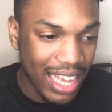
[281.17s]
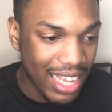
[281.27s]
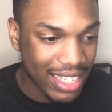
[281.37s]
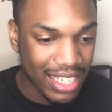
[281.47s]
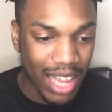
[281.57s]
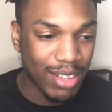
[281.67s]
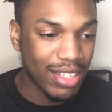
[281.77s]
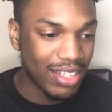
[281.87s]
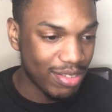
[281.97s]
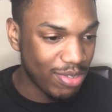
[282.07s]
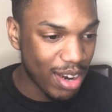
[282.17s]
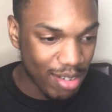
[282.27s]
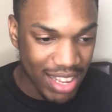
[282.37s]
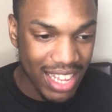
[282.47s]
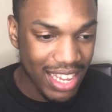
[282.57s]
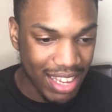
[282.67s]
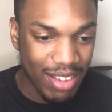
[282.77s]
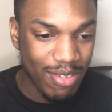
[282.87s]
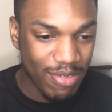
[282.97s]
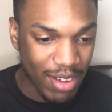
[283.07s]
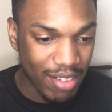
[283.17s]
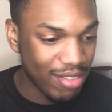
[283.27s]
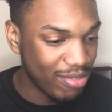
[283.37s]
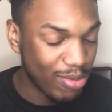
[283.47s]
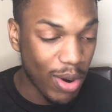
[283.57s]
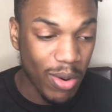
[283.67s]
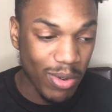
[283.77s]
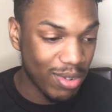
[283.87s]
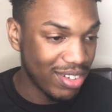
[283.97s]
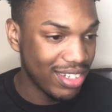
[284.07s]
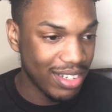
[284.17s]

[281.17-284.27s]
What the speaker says: He sounds very, very, whoa.